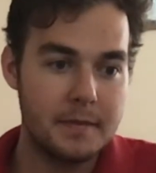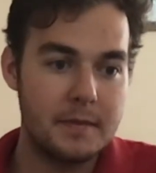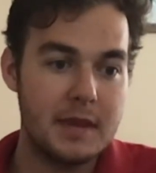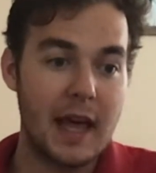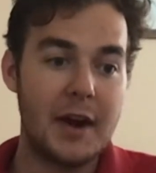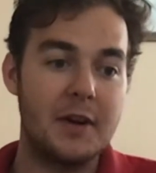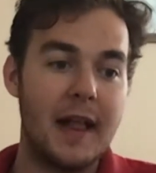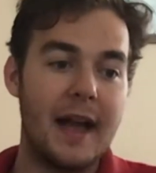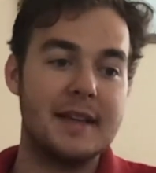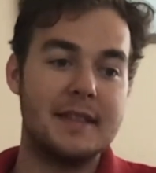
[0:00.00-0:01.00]
lateral
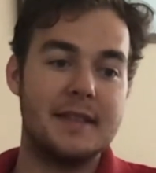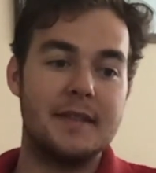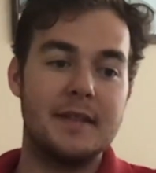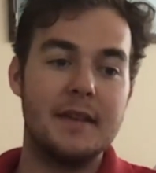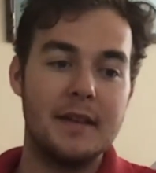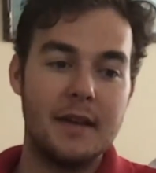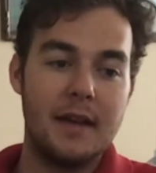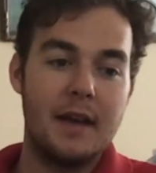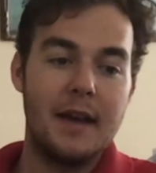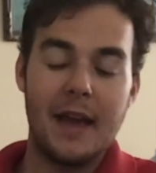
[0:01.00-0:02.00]
axis.
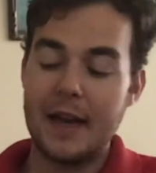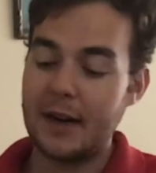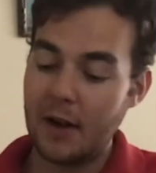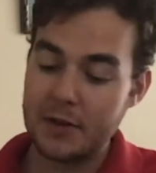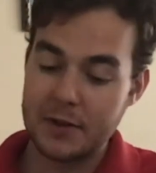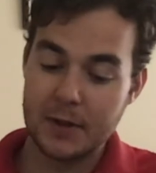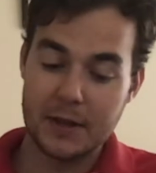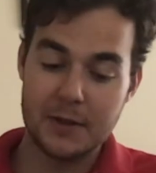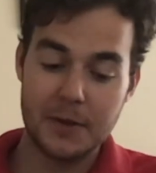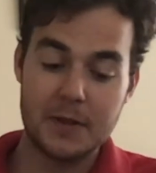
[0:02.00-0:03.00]
And it also
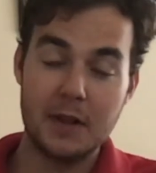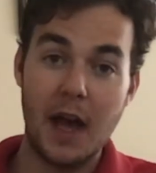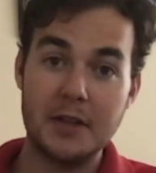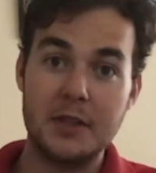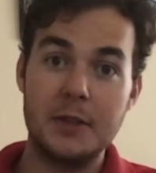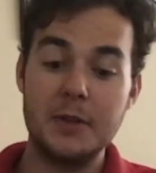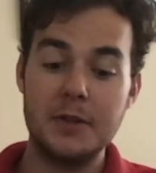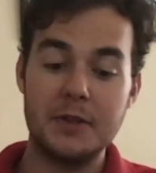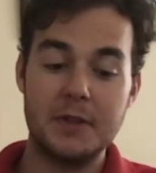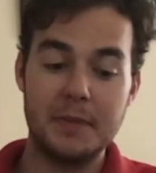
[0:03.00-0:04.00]
controls longitudinal
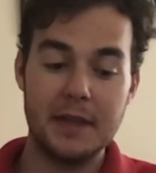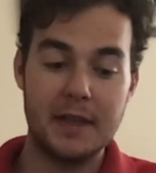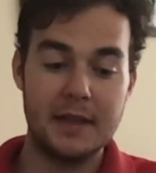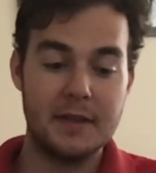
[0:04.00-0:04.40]
stability.